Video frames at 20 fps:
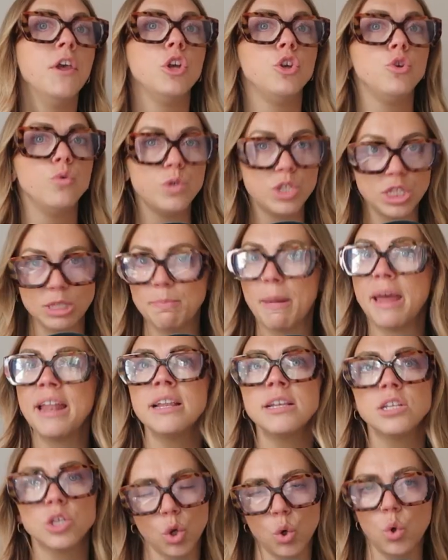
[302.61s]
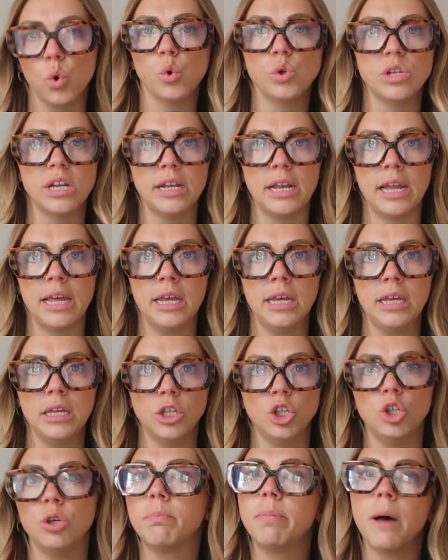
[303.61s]
You spend accordingly.
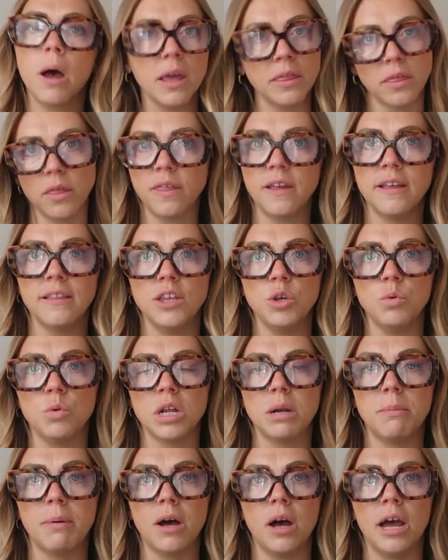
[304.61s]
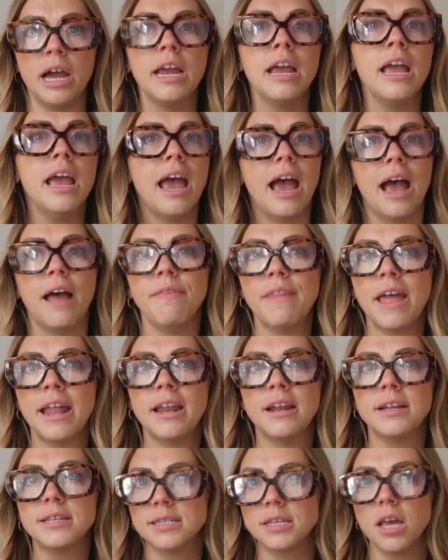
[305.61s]
You buy the thing that you were going to buy. And
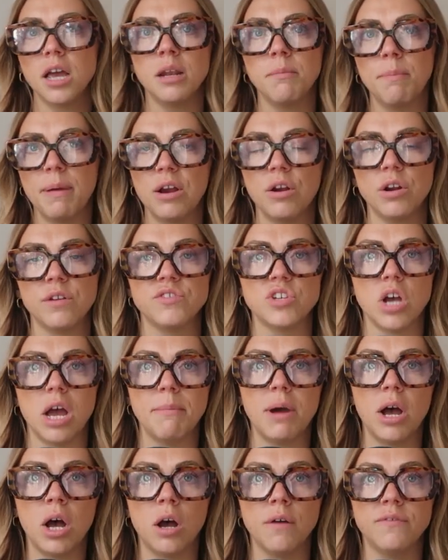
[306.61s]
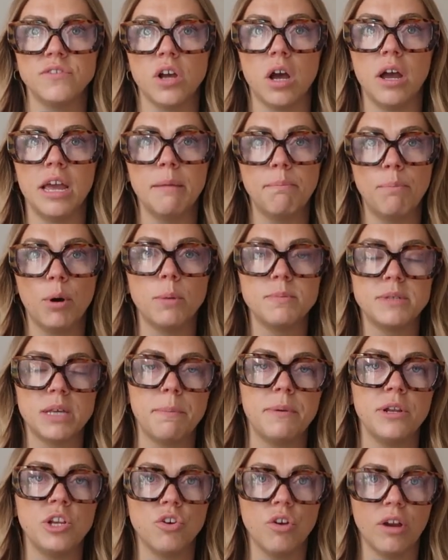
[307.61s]
then in a certain period of time after, it pops
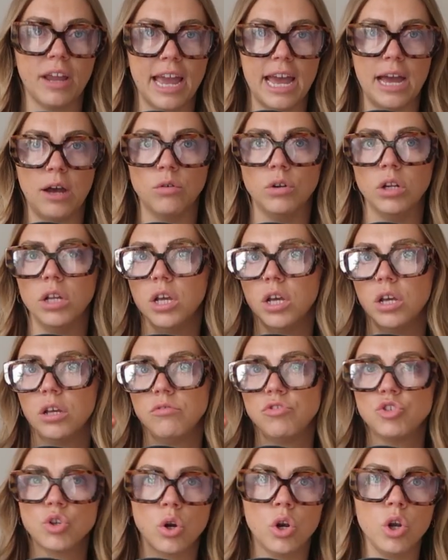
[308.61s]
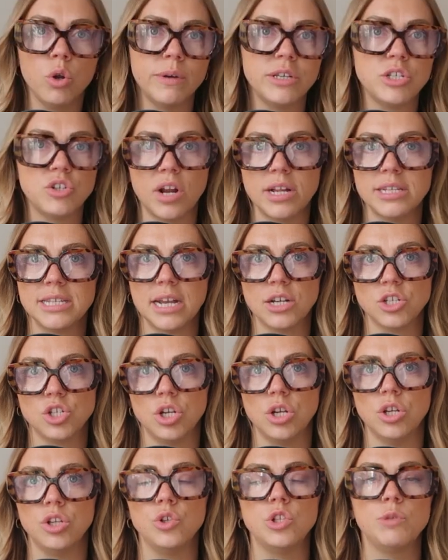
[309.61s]
up in your account, John Lewis
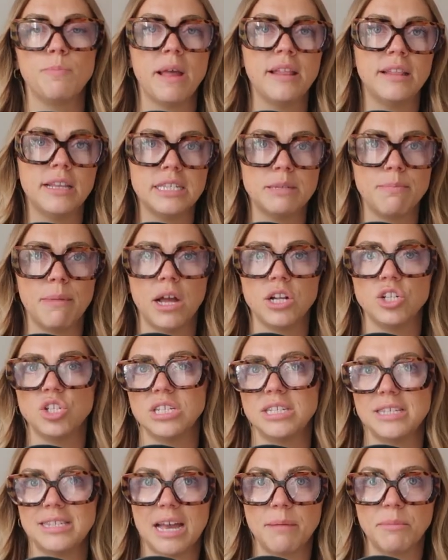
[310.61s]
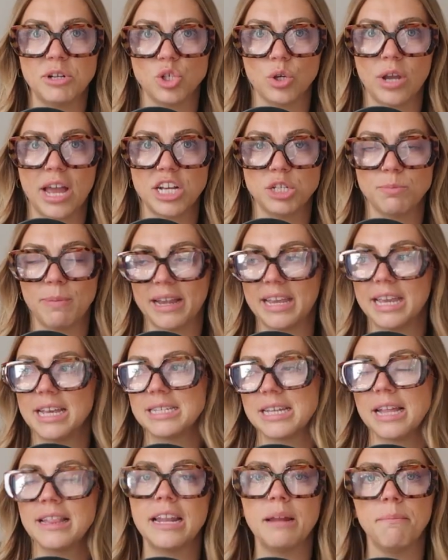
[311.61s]
transaction, you spent this much, this is how much your cashback
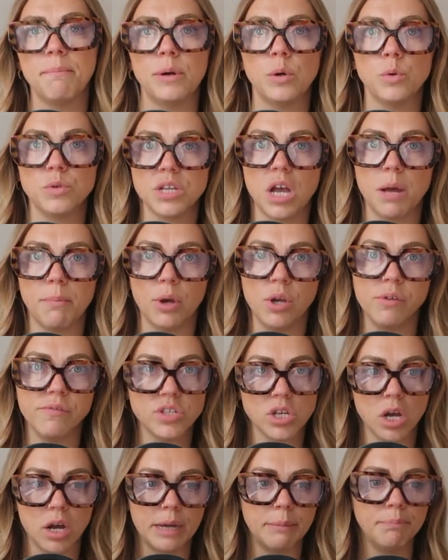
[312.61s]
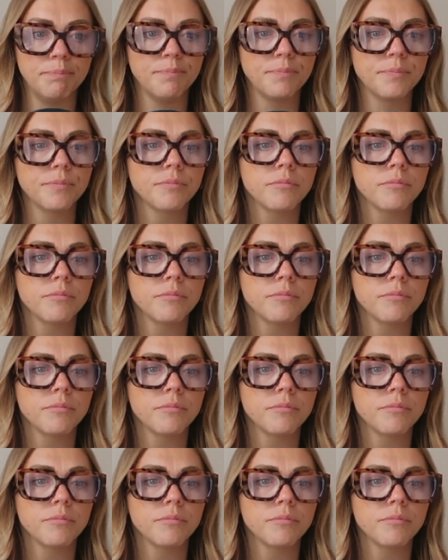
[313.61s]
is. And then it builds up over time.